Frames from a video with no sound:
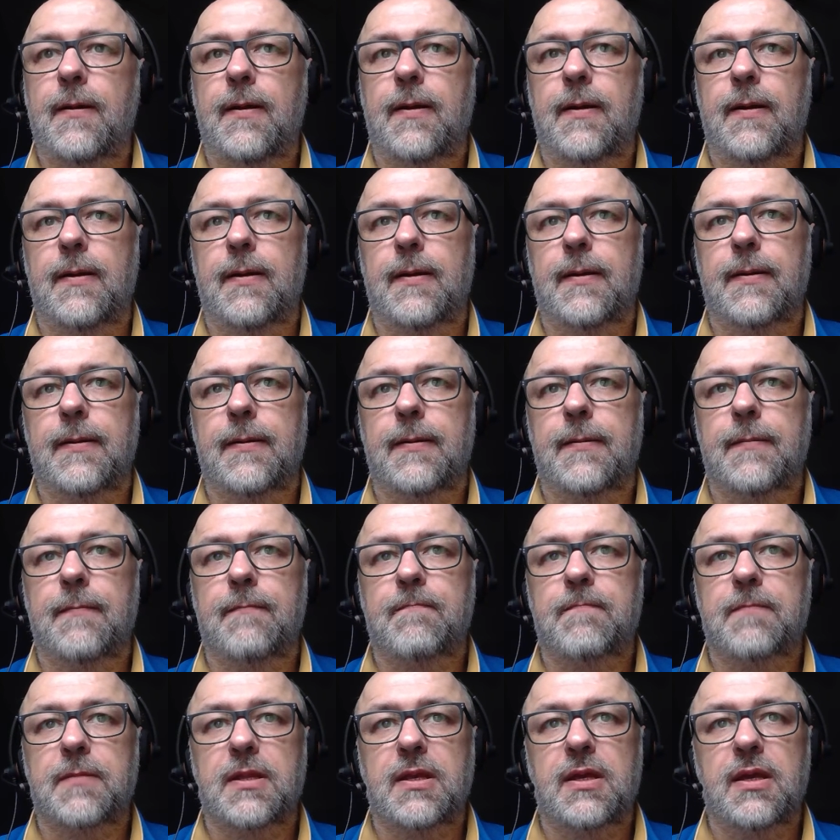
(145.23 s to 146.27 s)
uh,
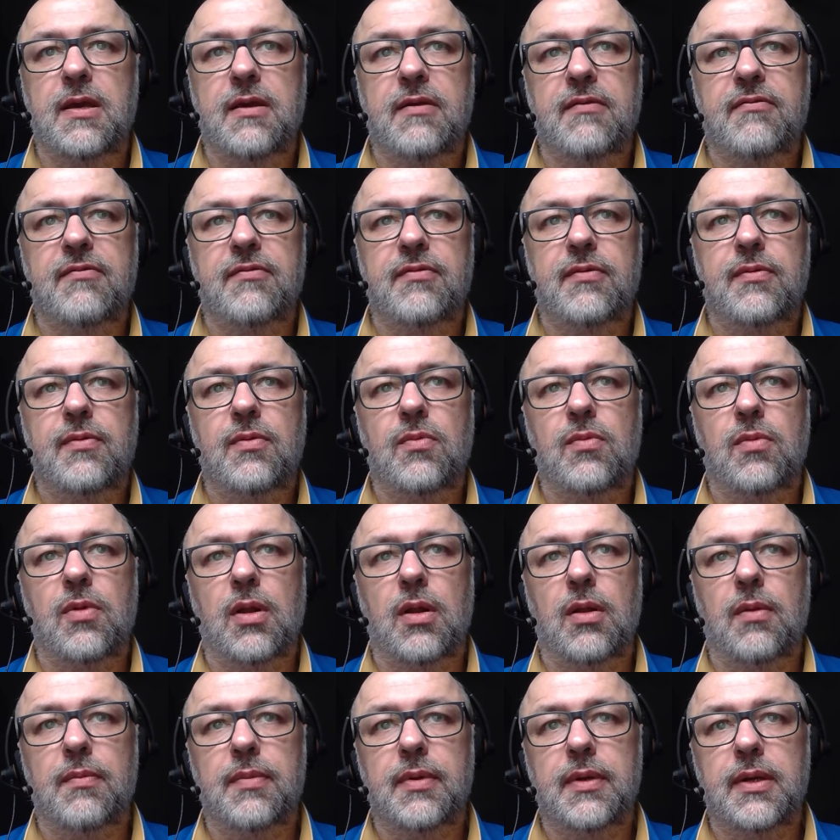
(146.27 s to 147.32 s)
give
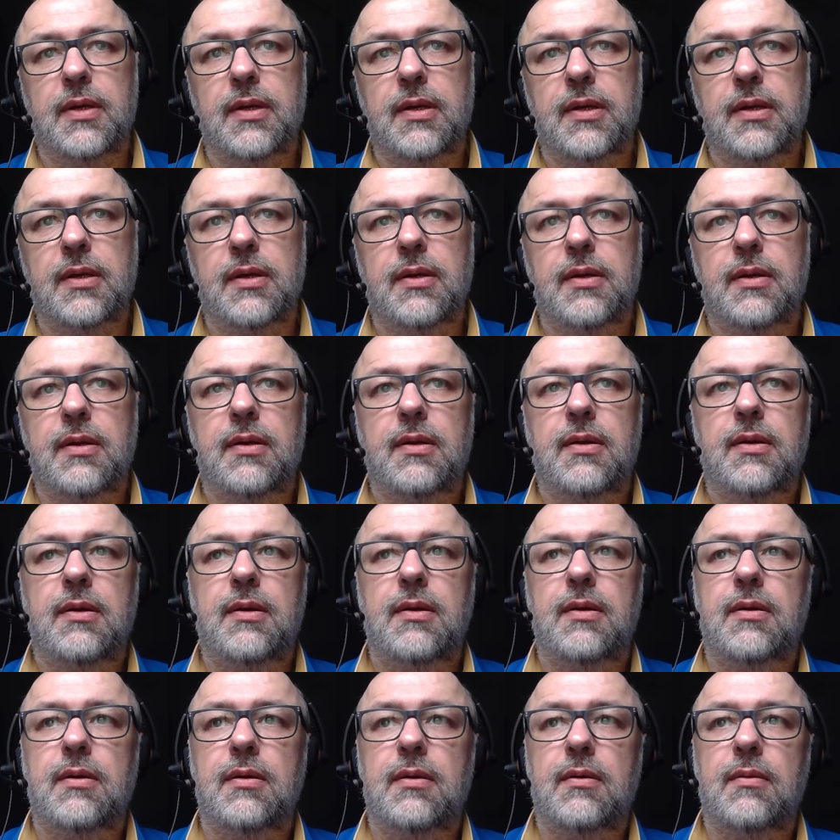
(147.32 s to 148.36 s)
will be
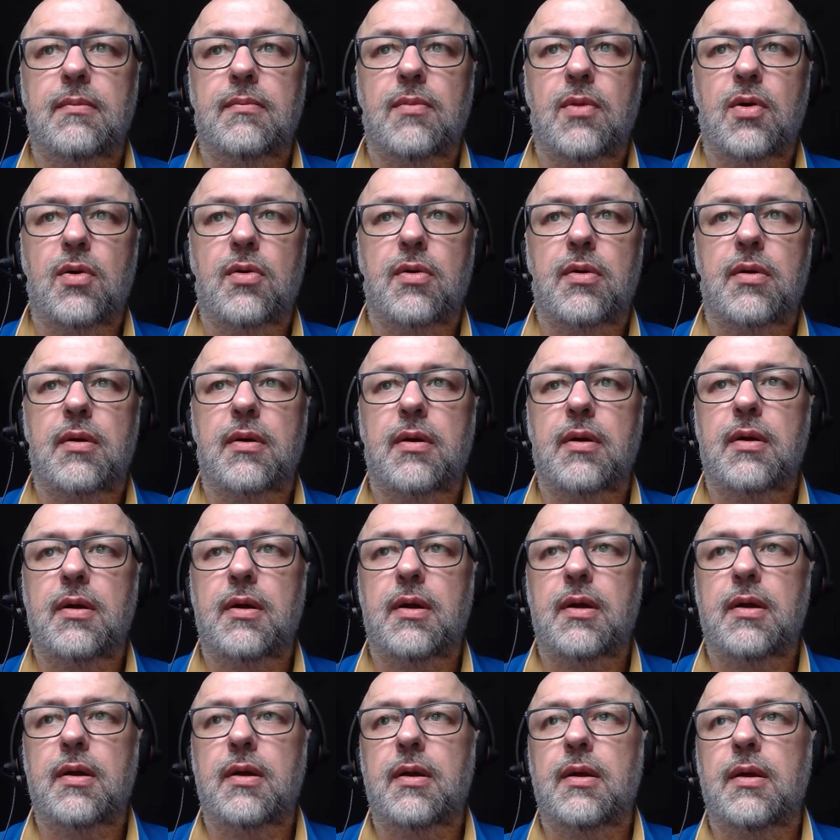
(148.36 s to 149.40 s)
more
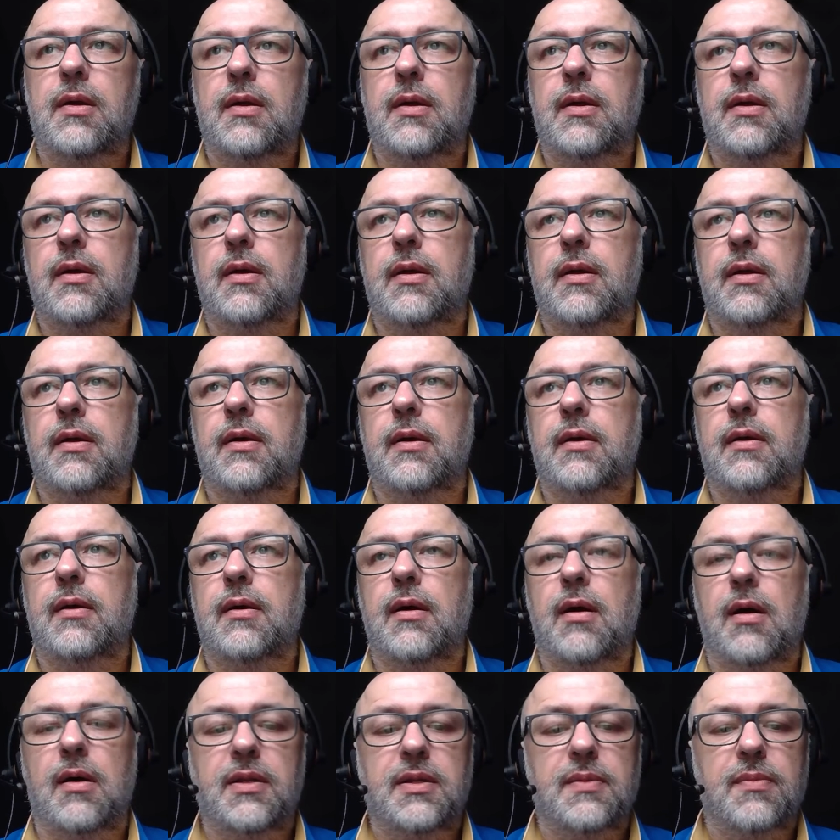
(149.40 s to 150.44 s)

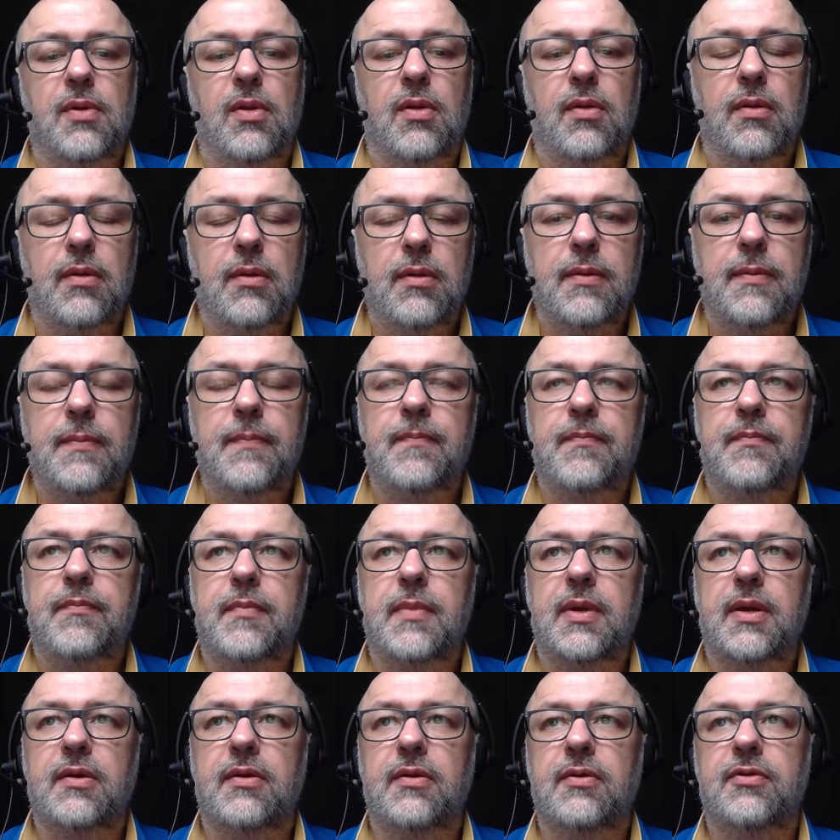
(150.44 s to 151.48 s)
audible
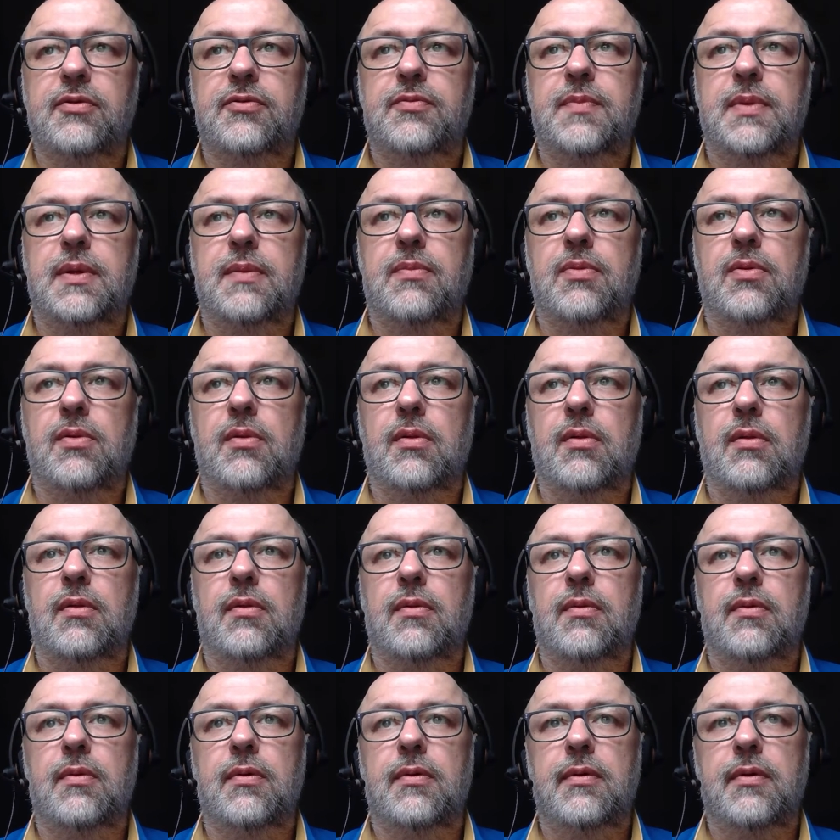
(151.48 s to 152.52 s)
because
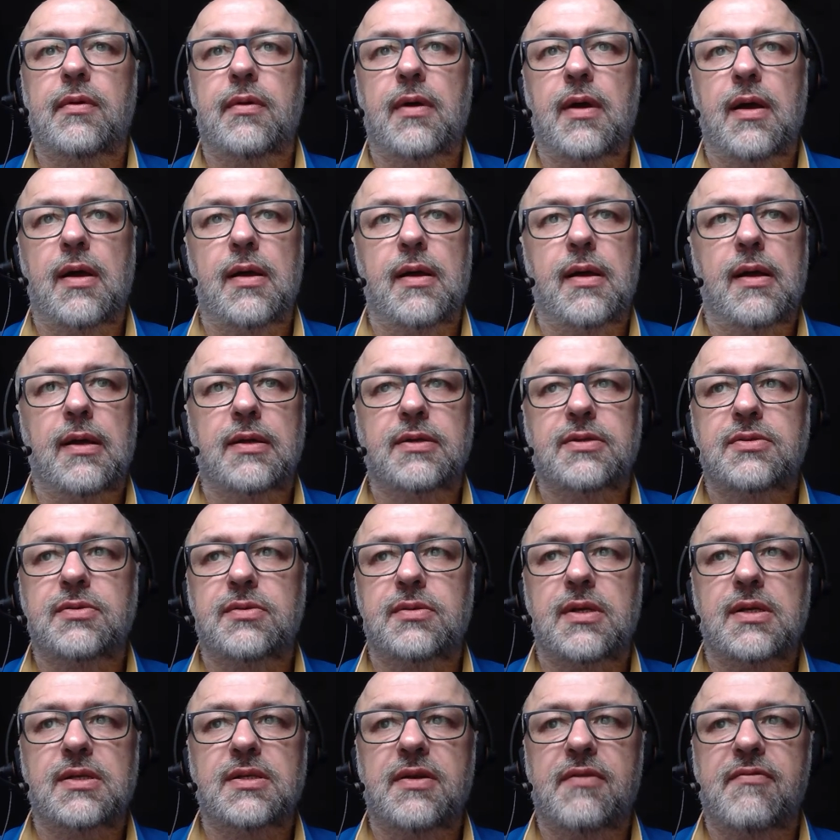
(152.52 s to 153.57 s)
people, as soon
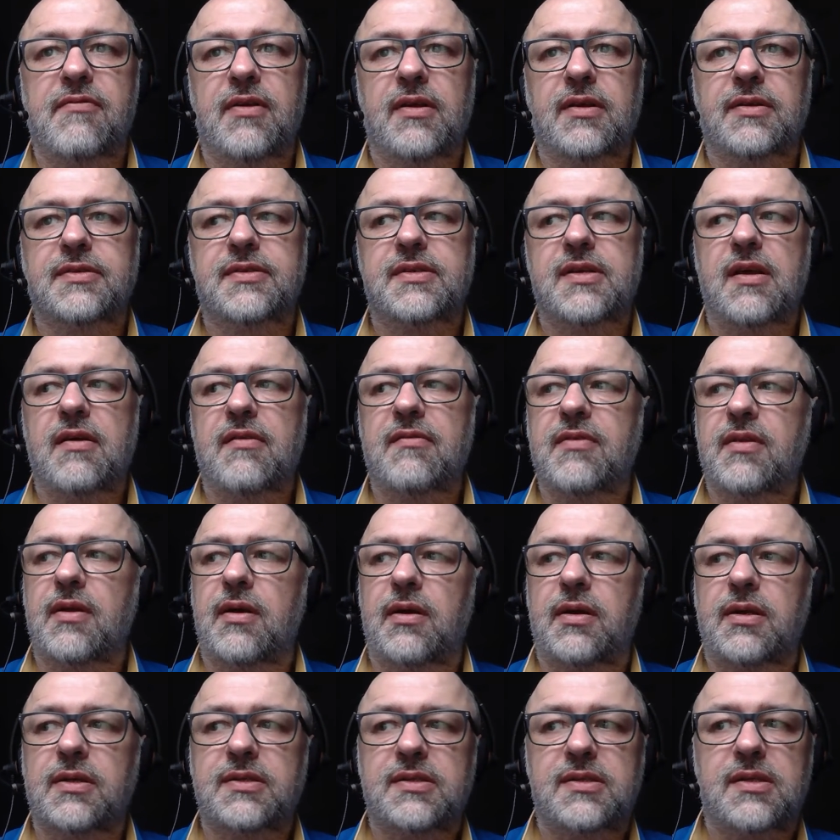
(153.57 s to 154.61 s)
as they feel safe, they
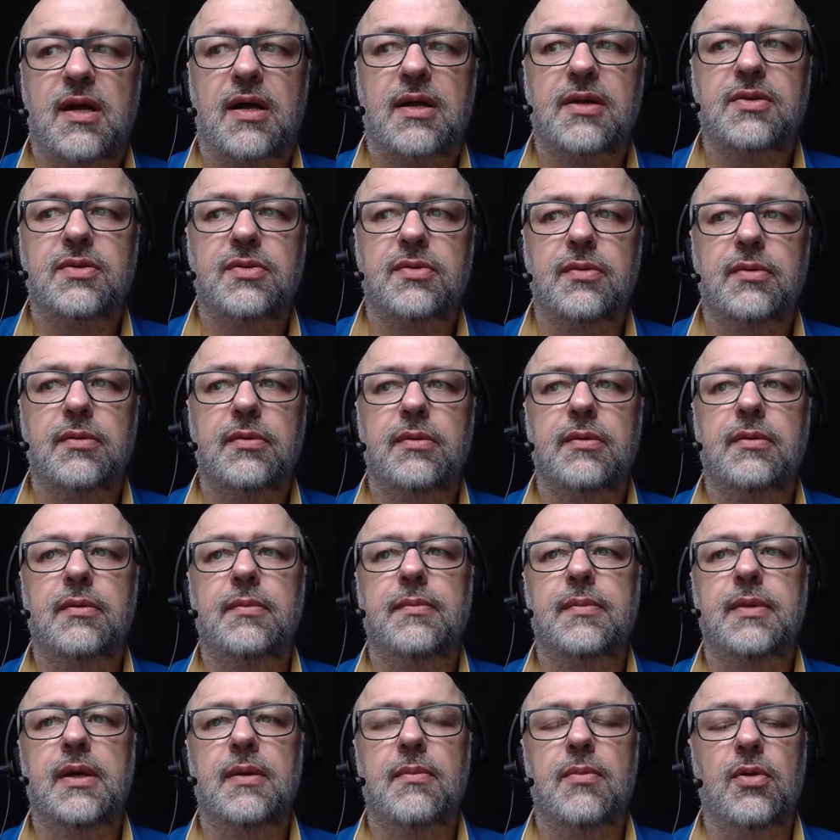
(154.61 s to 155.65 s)
start to
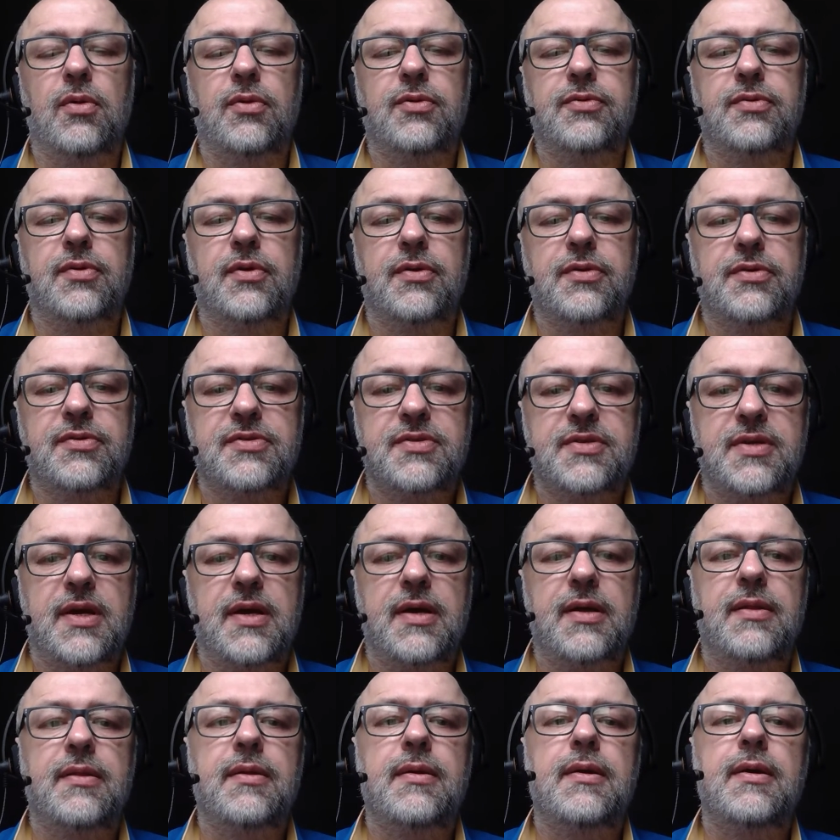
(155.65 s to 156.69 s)
be able to
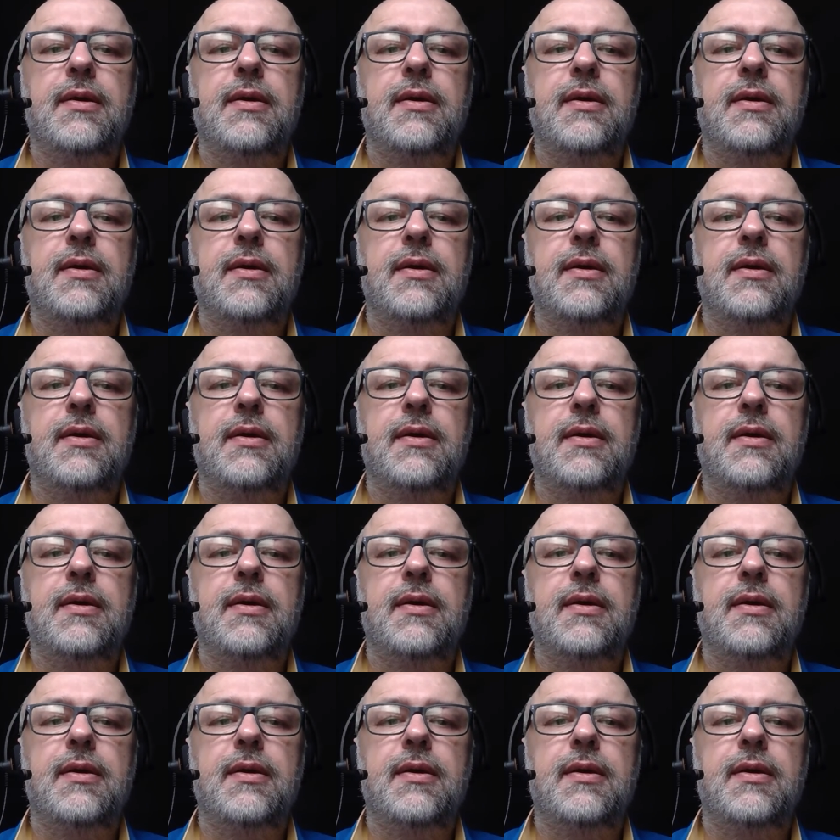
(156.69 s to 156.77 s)
understand